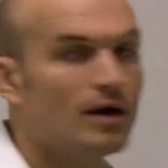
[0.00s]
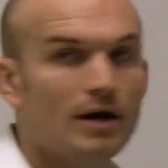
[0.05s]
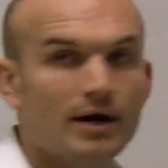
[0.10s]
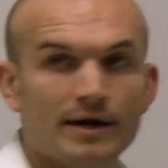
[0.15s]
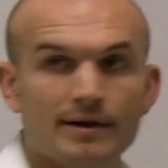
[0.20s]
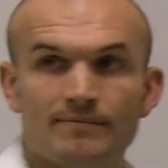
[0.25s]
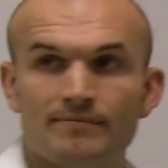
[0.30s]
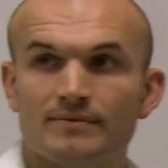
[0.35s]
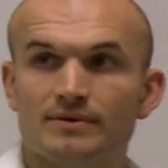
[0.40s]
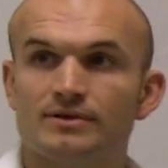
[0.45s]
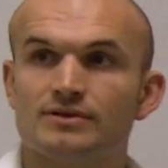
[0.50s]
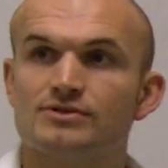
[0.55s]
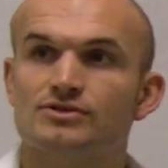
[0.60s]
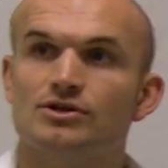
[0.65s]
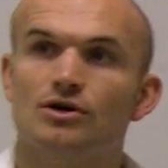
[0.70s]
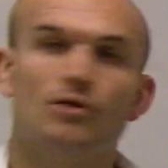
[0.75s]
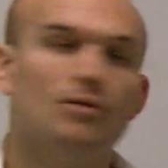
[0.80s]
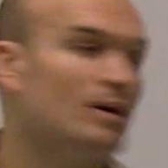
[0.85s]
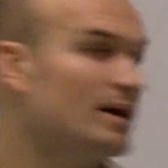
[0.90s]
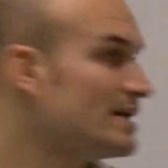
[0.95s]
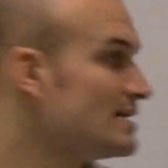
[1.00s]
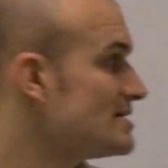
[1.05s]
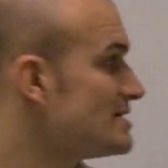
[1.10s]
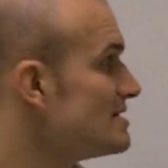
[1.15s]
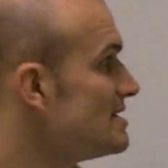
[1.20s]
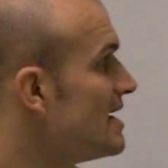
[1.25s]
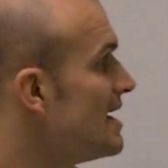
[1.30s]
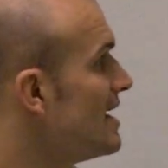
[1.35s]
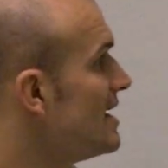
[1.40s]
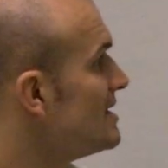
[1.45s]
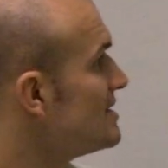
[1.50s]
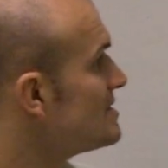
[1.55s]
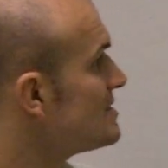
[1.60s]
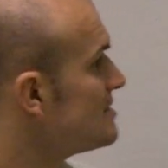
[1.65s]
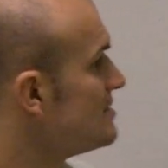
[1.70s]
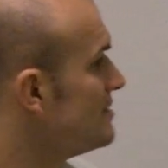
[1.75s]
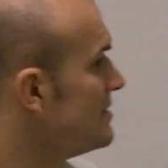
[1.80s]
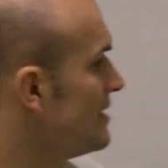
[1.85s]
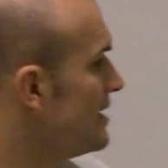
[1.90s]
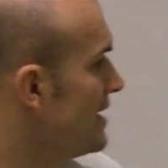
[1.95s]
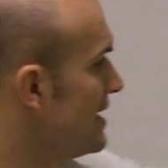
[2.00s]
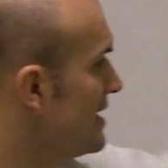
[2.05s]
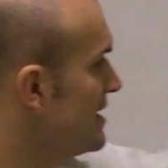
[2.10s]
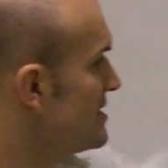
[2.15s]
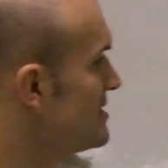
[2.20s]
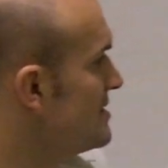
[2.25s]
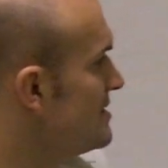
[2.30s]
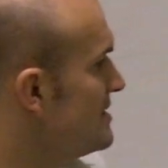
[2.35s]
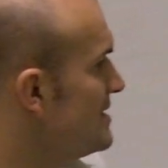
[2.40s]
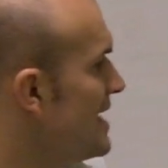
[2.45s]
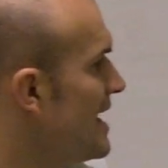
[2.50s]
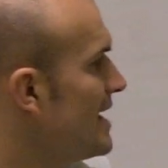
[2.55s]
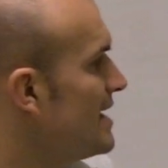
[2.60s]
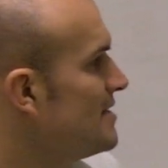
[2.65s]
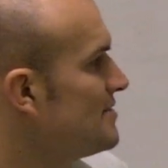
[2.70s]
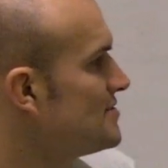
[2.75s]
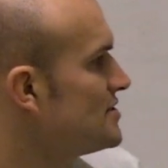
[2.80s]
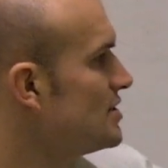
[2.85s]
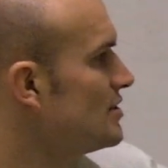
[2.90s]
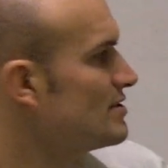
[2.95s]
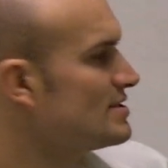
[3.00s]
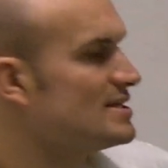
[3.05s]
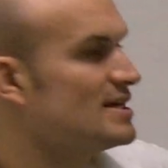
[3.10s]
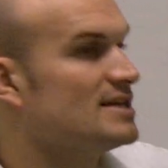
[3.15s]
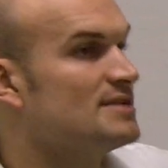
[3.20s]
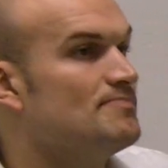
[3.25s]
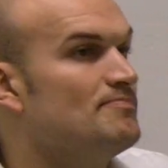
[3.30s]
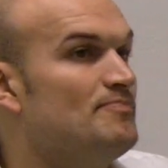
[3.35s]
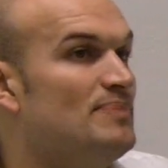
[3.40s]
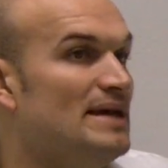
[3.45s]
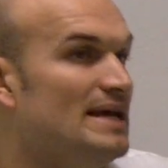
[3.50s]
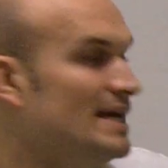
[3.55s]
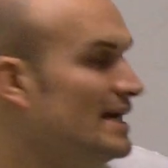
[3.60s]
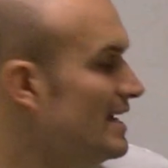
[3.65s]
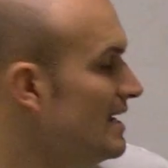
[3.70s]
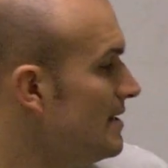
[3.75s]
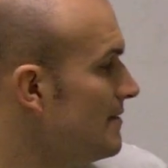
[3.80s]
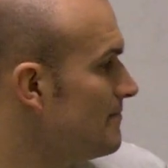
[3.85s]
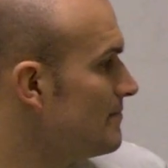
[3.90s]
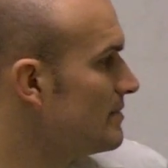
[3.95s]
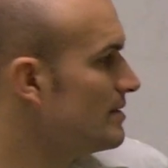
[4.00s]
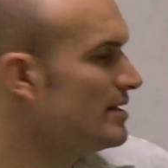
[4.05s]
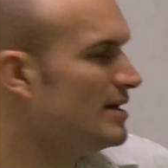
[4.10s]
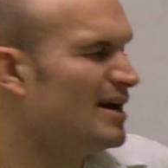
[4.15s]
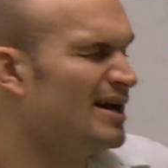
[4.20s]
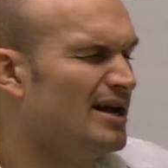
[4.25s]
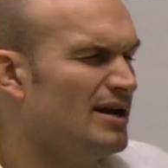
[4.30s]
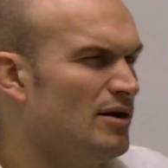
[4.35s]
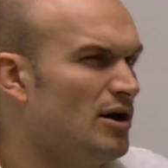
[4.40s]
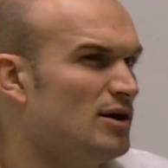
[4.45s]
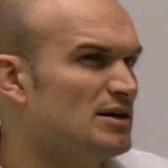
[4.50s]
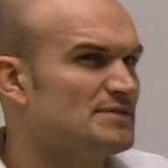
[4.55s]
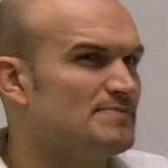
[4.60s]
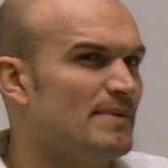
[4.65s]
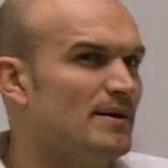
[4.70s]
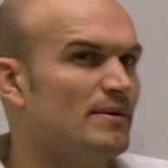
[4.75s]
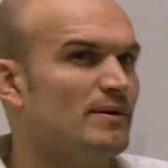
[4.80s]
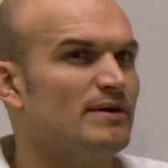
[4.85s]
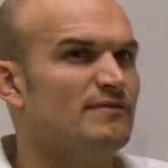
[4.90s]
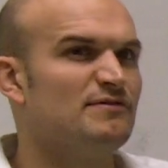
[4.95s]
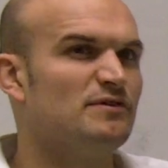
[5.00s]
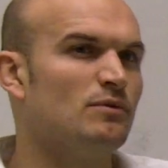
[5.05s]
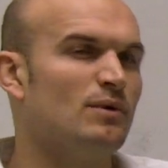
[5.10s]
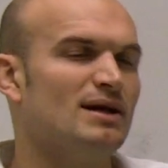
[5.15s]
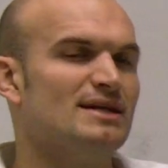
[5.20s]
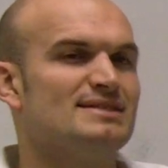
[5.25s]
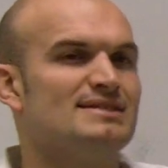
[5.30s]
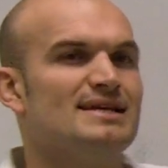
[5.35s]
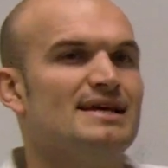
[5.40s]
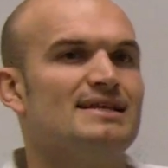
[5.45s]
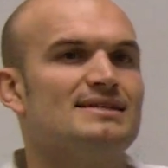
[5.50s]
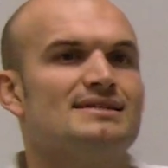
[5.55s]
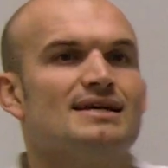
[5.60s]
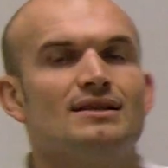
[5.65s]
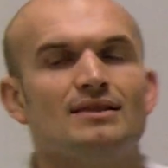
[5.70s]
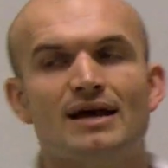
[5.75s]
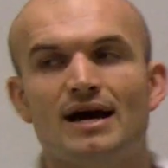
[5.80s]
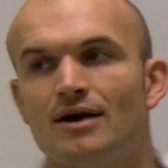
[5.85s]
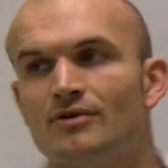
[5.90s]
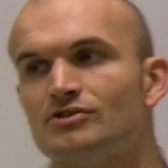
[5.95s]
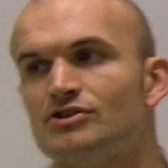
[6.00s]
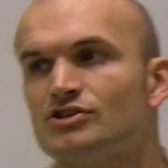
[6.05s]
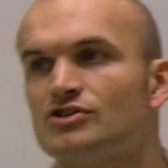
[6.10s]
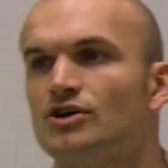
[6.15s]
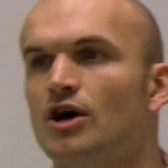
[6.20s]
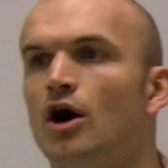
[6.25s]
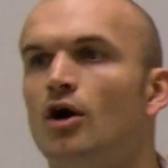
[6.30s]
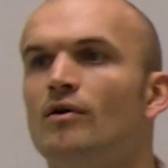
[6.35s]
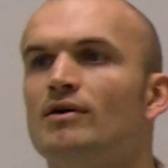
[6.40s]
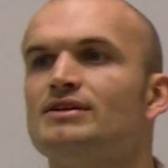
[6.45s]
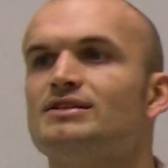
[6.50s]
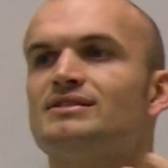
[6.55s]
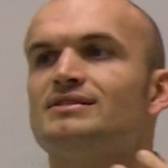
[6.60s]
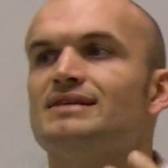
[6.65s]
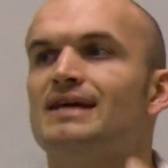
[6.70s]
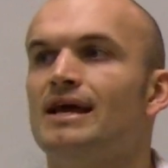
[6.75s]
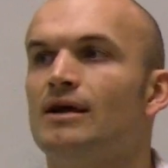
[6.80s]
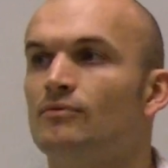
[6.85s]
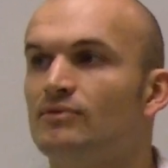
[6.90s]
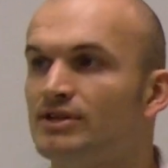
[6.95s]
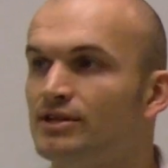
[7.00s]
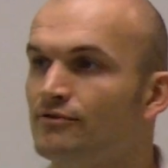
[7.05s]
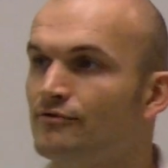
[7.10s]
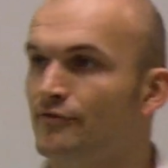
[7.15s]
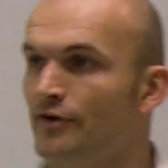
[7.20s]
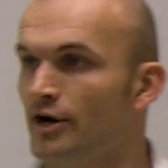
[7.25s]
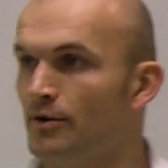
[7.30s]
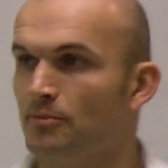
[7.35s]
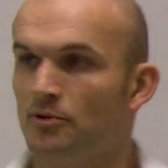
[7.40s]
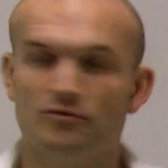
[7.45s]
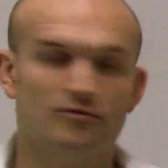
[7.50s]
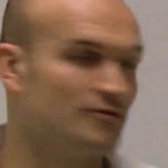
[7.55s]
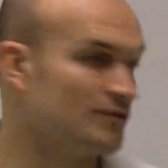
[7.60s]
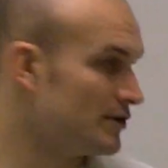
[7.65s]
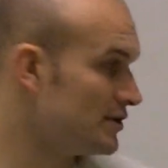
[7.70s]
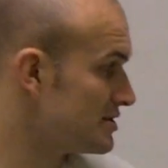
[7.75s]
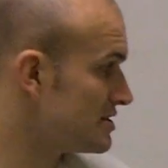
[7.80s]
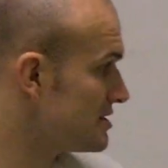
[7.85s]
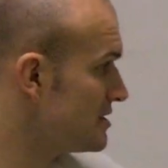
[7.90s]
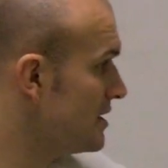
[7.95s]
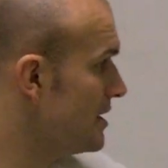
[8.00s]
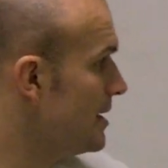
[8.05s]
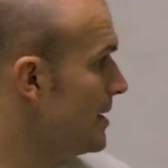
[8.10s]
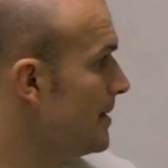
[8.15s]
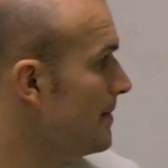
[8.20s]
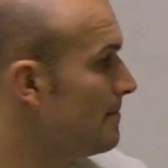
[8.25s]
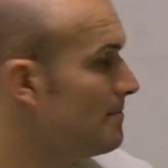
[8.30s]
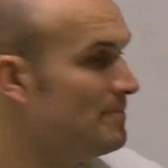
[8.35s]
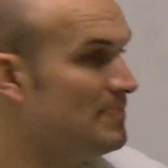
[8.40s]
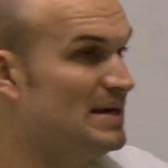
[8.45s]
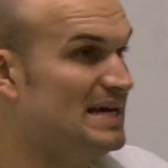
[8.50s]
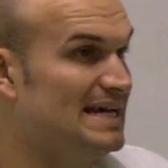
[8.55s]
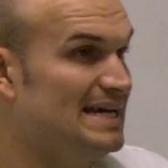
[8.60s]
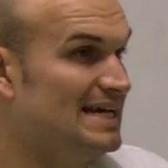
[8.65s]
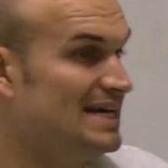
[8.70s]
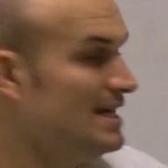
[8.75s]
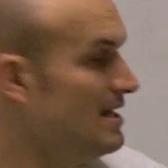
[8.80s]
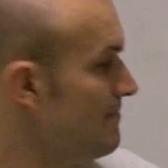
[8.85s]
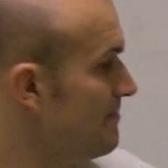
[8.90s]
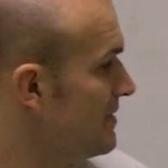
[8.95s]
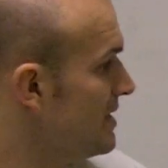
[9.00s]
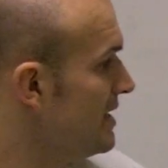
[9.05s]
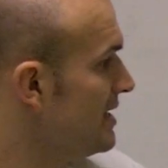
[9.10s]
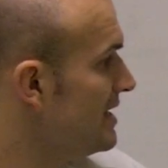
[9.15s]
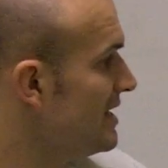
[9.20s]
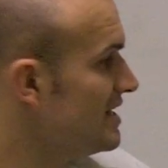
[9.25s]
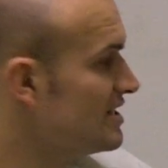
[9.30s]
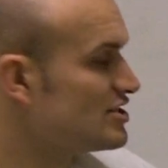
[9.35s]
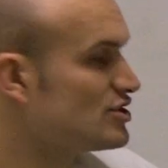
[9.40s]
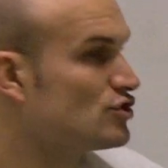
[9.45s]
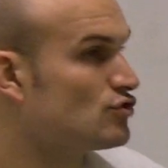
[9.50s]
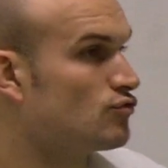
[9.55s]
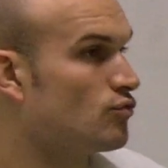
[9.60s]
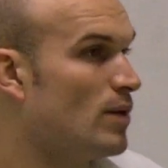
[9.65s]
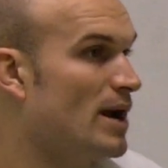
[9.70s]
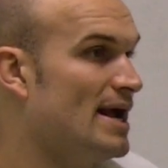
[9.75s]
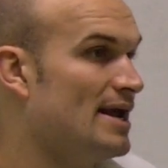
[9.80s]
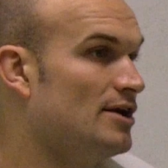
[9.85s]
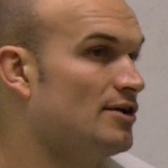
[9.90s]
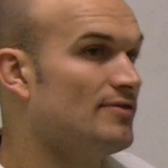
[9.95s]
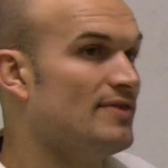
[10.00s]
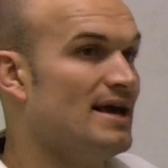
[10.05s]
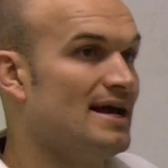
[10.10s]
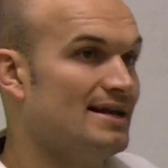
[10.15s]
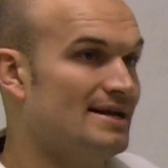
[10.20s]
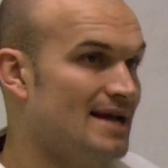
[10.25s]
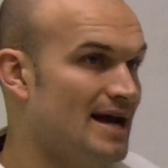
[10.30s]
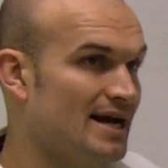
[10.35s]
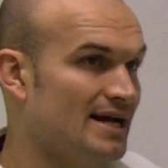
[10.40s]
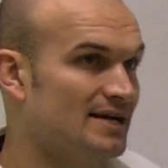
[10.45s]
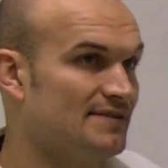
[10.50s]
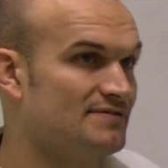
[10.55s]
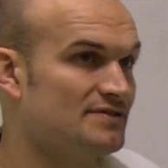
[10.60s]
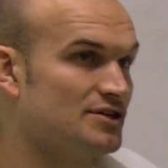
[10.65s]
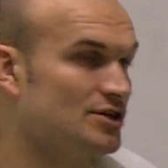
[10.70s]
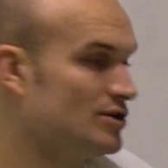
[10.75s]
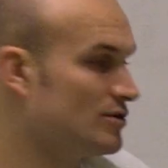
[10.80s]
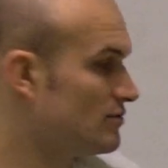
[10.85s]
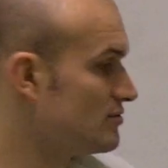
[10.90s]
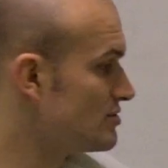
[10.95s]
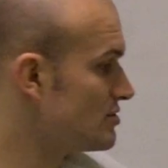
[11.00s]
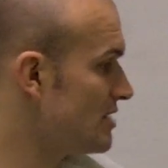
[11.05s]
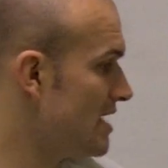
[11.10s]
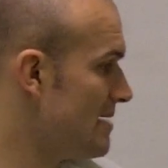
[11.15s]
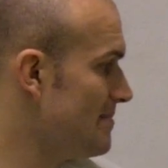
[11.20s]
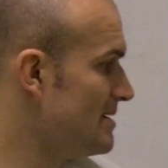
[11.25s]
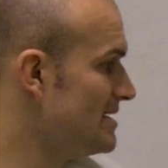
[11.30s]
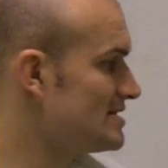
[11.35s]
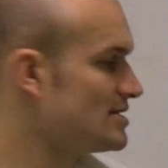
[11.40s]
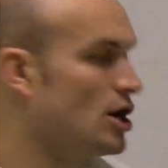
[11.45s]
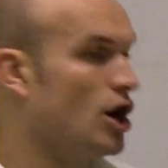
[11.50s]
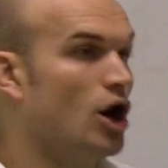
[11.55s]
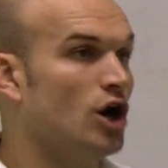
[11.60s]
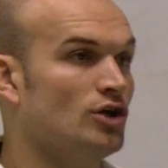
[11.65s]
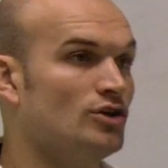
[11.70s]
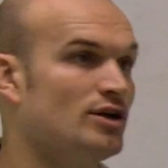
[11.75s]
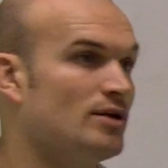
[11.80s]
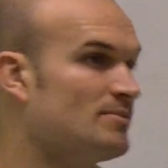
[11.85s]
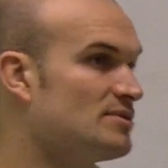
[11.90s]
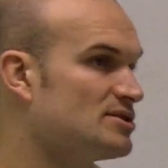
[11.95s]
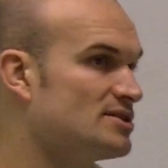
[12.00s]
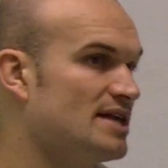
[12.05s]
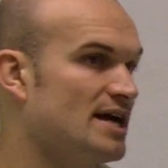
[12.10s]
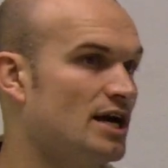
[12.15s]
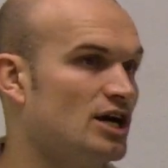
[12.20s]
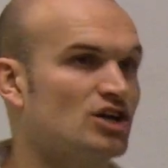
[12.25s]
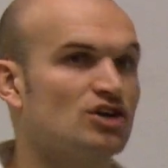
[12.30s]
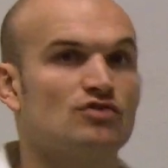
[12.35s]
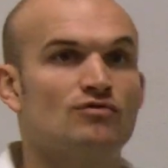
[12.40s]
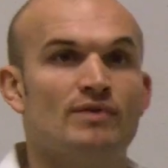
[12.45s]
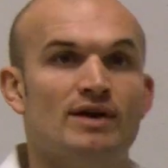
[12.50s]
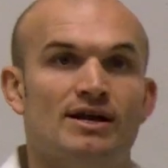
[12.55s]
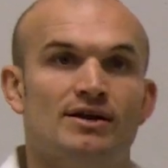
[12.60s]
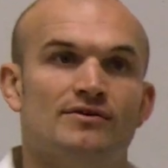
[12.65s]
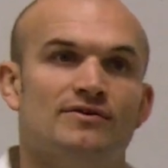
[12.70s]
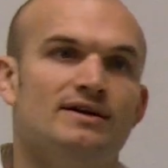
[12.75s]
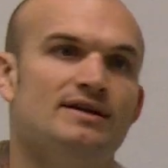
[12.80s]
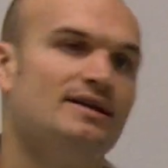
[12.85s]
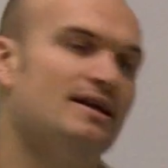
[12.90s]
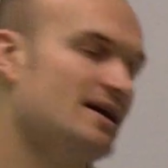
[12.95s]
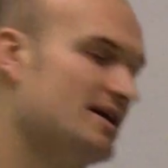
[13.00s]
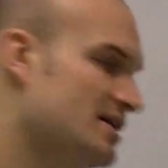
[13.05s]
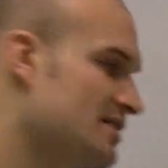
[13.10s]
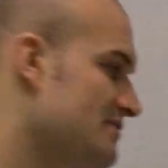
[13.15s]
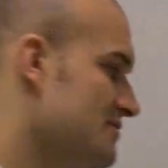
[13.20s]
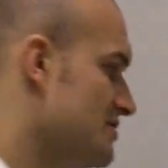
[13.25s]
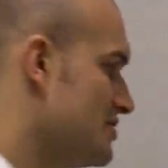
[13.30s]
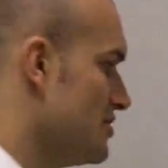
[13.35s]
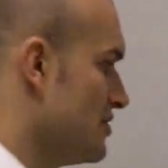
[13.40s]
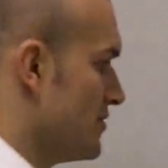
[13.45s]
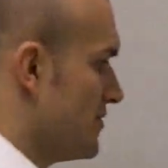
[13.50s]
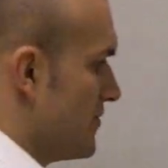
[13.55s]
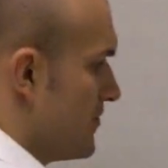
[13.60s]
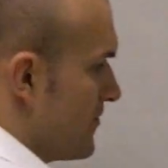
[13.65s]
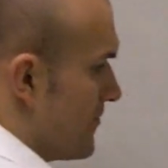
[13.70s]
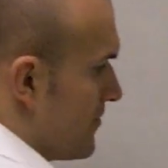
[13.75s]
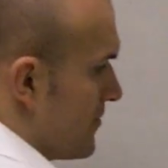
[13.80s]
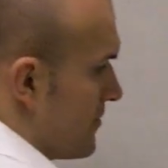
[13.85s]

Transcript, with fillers: All right, so what it says is negative, so it says b and always remember, if you want to say this out loud, just always say it with the variable first. B is greater than negative 2. So that means all numbers that are greater than negative 2.